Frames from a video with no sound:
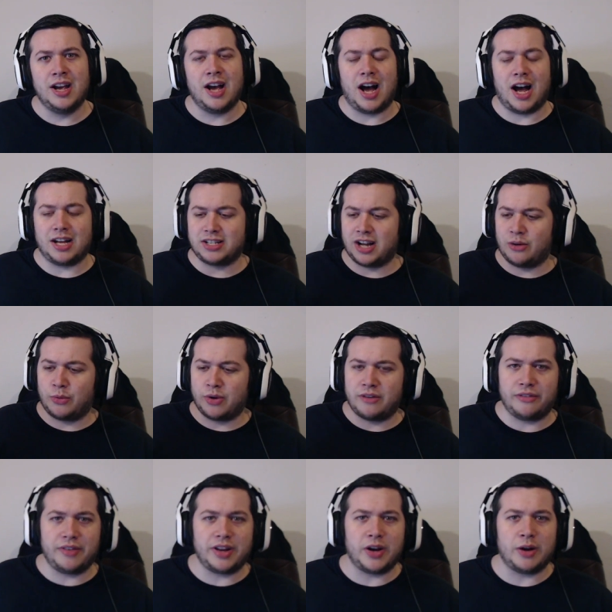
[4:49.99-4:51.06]
I'll see you on whatever
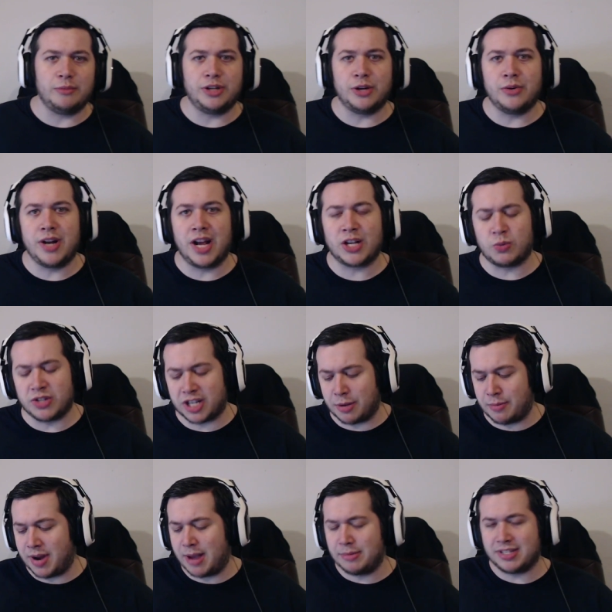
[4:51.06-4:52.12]
video I'm doing next. Once again, my
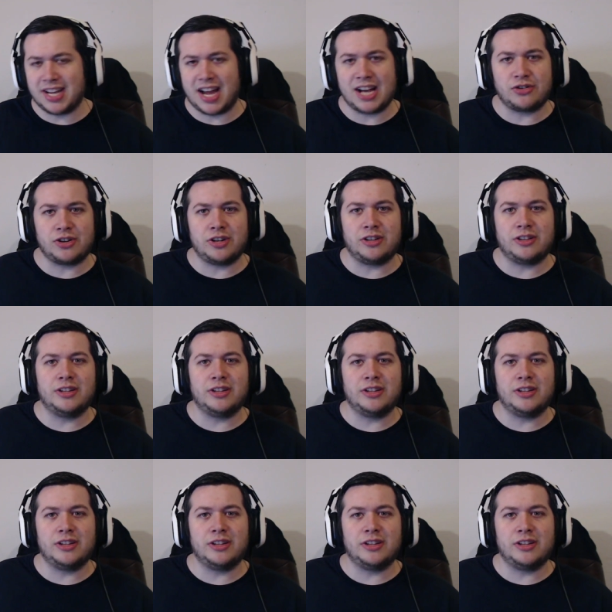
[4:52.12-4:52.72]
name is Azrael.